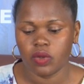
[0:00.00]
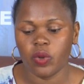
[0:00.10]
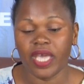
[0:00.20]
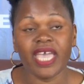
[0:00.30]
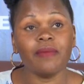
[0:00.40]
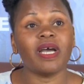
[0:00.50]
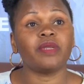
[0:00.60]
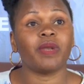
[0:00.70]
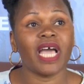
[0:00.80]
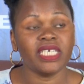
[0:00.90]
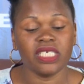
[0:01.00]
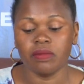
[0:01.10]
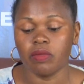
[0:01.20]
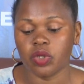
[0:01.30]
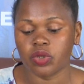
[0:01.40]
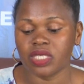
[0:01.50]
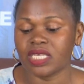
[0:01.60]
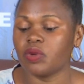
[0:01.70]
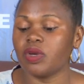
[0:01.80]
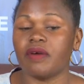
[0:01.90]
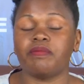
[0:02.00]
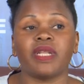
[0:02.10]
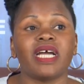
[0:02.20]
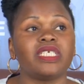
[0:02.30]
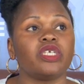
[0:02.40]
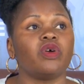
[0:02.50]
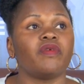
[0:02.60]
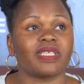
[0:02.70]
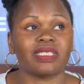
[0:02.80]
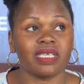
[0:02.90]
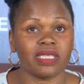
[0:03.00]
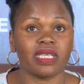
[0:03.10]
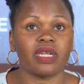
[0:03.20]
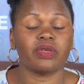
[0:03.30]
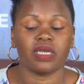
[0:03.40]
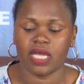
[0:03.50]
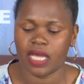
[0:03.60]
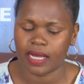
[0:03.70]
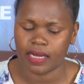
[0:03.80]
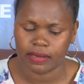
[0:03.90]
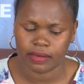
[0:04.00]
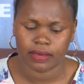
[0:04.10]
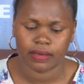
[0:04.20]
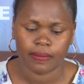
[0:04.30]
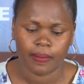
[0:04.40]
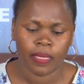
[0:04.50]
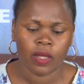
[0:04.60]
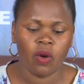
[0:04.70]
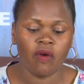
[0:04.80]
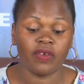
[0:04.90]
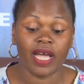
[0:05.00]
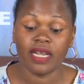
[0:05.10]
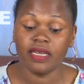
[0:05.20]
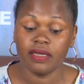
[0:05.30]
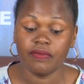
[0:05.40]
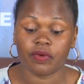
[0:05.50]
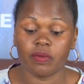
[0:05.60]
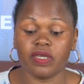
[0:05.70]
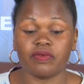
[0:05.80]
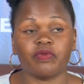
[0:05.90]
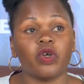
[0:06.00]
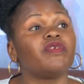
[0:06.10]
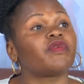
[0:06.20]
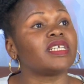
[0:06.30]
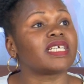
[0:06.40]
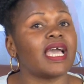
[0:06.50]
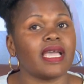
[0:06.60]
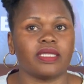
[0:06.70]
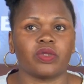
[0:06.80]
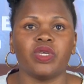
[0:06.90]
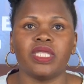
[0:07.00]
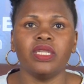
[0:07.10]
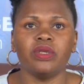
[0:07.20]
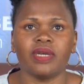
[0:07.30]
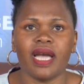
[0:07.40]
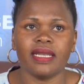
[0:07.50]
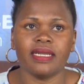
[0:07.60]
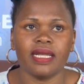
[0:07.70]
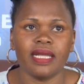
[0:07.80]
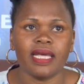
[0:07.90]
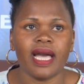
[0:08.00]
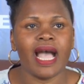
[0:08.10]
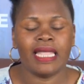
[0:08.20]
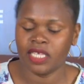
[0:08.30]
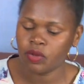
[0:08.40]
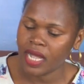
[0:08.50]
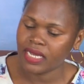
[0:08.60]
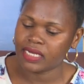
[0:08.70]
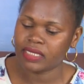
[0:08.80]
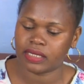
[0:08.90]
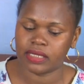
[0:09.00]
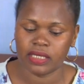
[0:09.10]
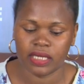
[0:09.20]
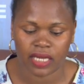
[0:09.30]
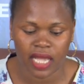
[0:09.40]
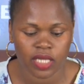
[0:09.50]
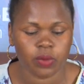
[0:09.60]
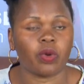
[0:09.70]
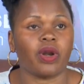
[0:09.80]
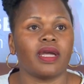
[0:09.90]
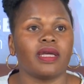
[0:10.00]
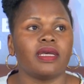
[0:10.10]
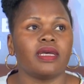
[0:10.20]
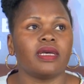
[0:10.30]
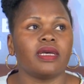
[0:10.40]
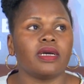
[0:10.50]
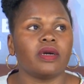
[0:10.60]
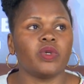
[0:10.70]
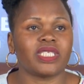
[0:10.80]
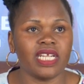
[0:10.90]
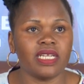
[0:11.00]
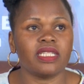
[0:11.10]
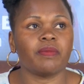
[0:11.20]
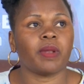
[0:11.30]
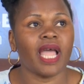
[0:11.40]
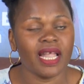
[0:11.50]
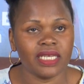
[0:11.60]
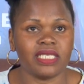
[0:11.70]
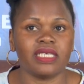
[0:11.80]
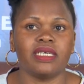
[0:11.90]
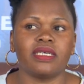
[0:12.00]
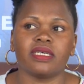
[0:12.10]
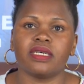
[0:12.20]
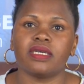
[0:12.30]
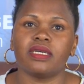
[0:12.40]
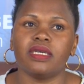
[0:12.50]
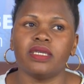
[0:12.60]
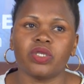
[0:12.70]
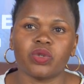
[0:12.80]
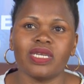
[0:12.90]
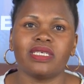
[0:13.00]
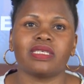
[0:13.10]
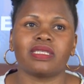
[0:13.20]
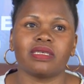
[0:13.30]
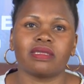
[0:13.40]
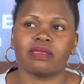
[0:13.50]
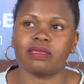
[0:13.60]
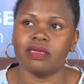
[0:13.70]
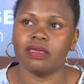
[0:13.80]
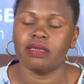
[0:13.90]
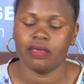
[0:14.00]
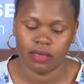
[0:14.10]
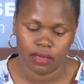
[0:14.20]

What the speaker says: we aim at planting more trees, and we have planted over 600 acres of land for different clients within Uganda and the Ugandans in diaspora. We started the planting in 2016